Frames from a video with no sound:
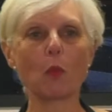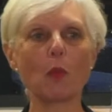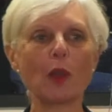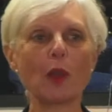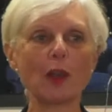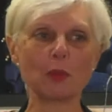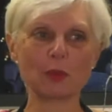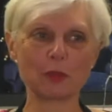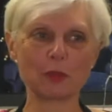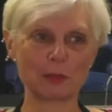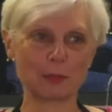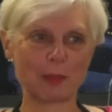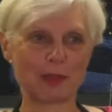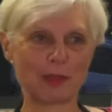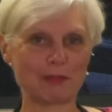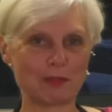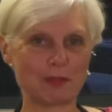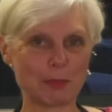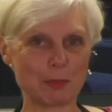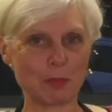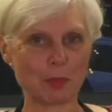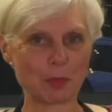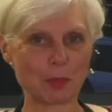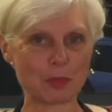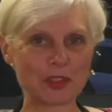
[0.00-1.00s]
welcome
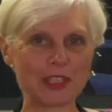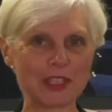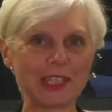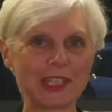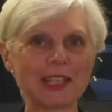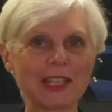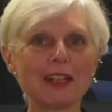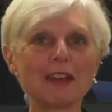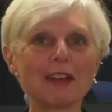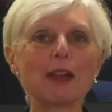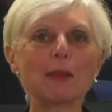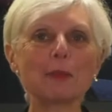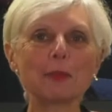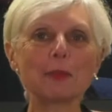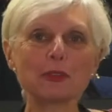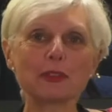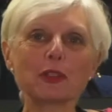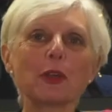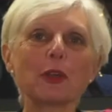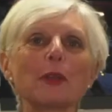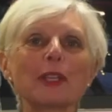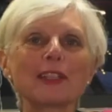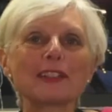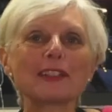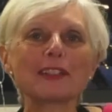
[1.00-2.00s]
everybody. I'm
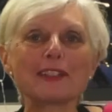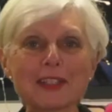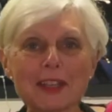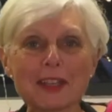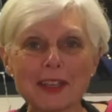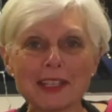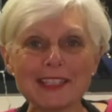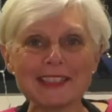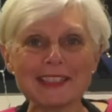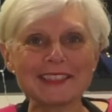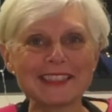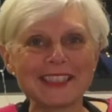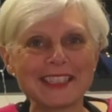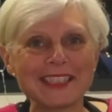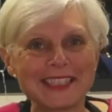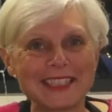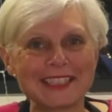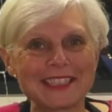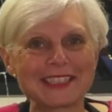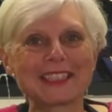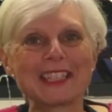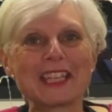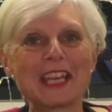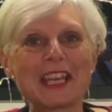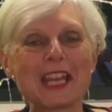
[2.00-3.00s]
so
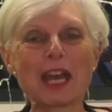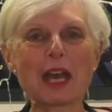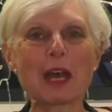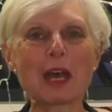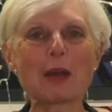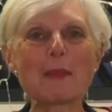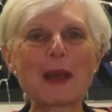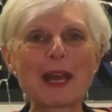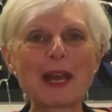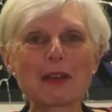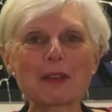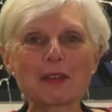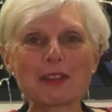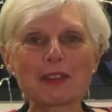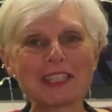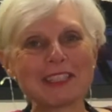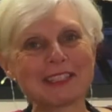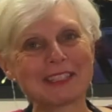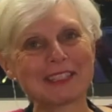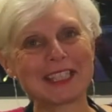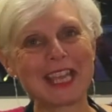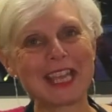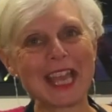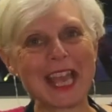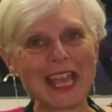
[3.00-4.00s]
excited about
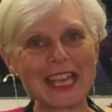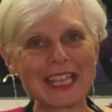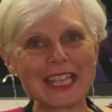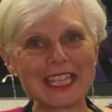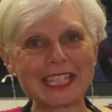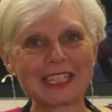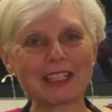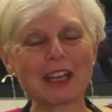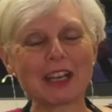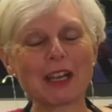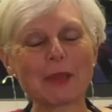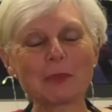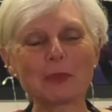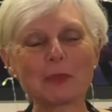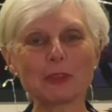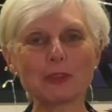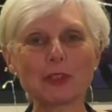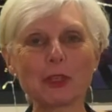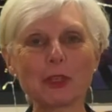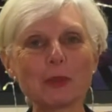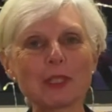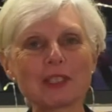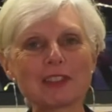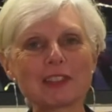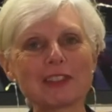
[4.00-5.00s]
this cake. I'm
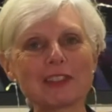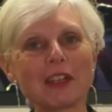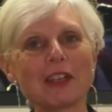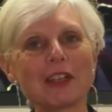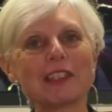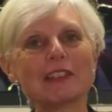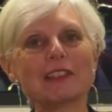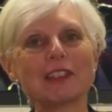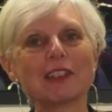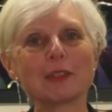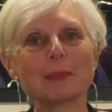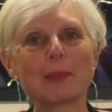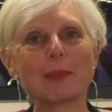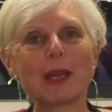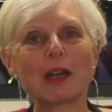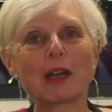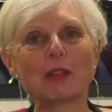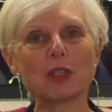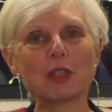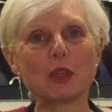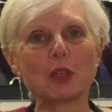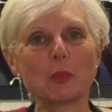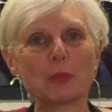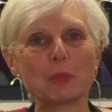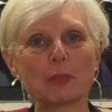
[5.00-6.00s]
so excited about
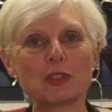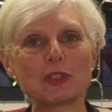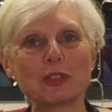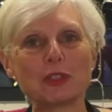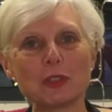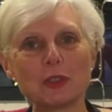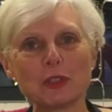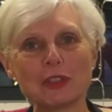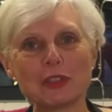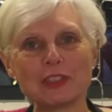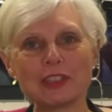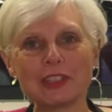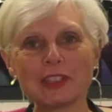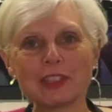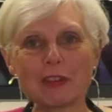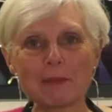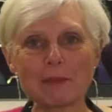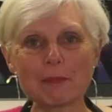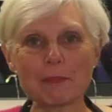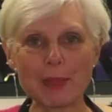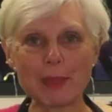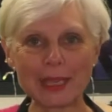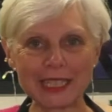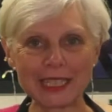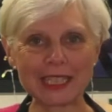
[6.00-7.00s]
the opportunity of
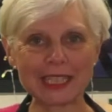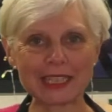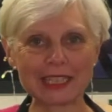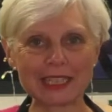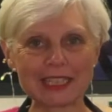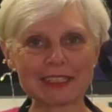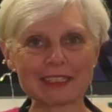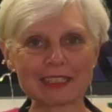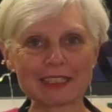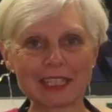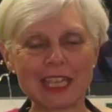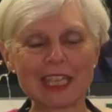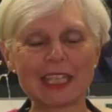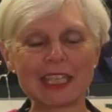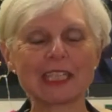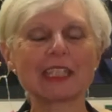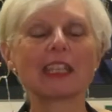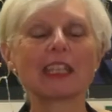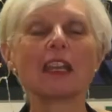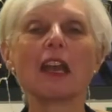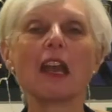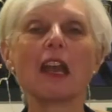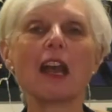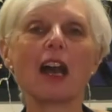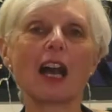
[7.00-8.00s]
making this cake.
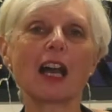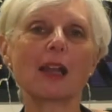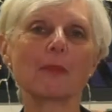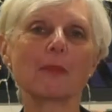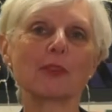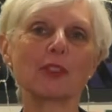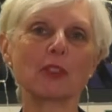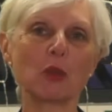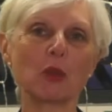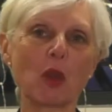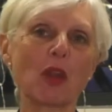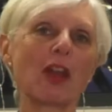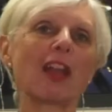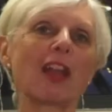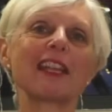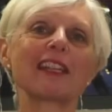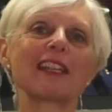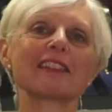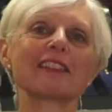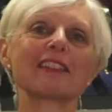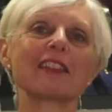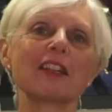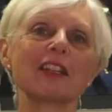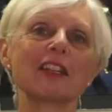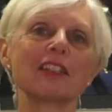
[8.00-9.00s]
I'm so
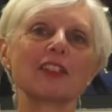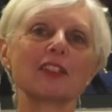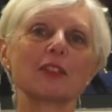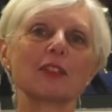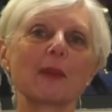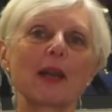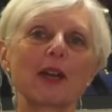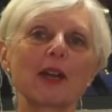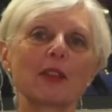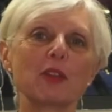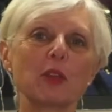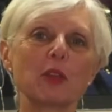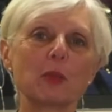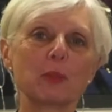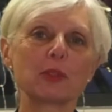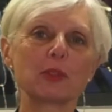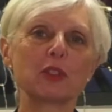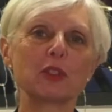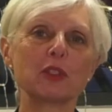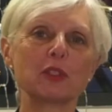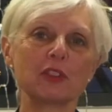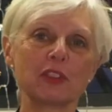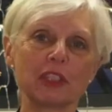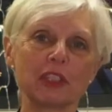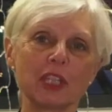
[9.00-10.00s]
excited about the
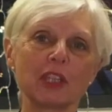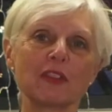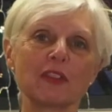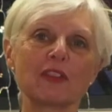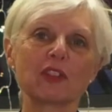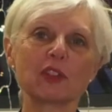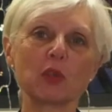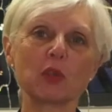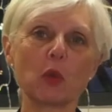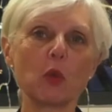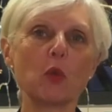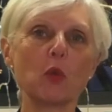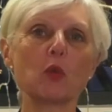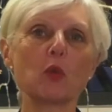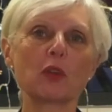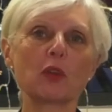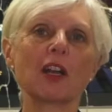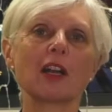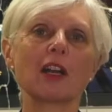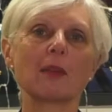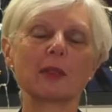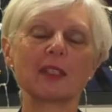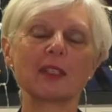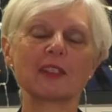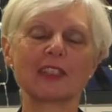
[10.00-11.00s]
opportunity of us all
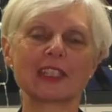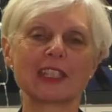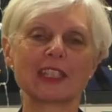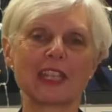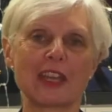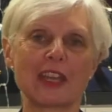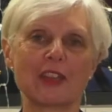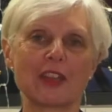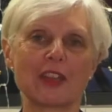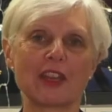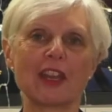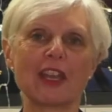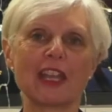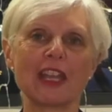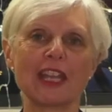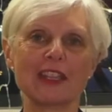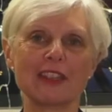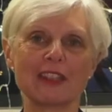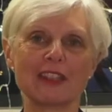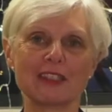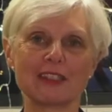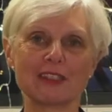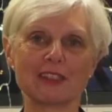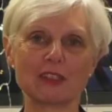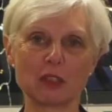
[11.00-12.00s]
coming together in
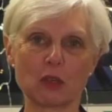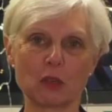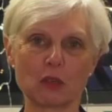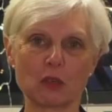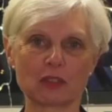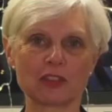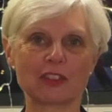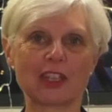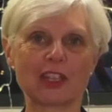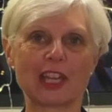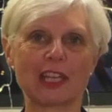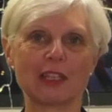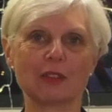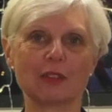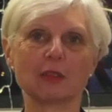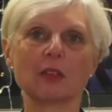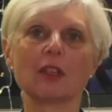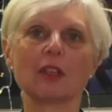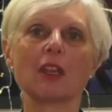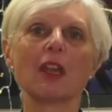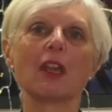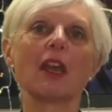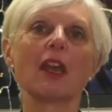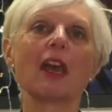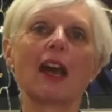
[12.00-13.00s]
this lockdown,
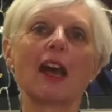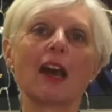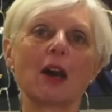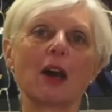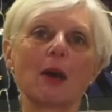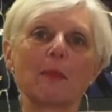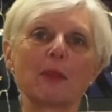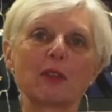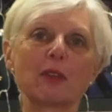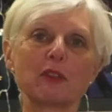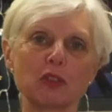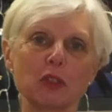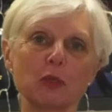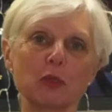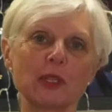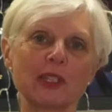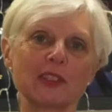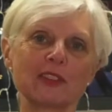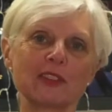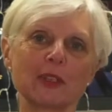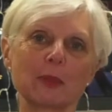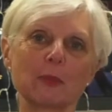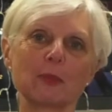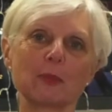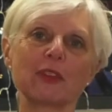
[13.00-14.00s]
doing
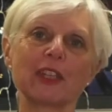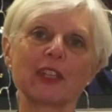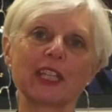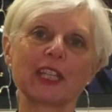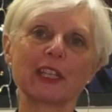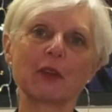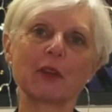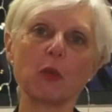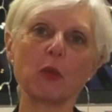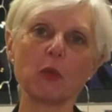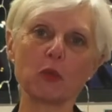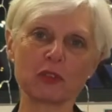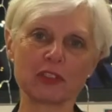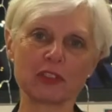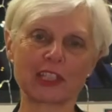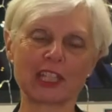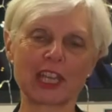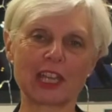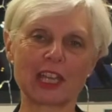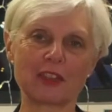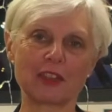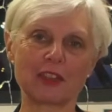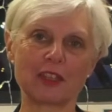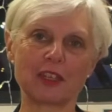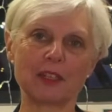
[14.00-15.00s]
something all
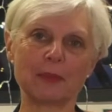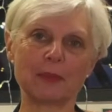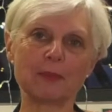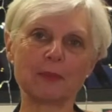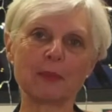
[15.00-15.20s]
together.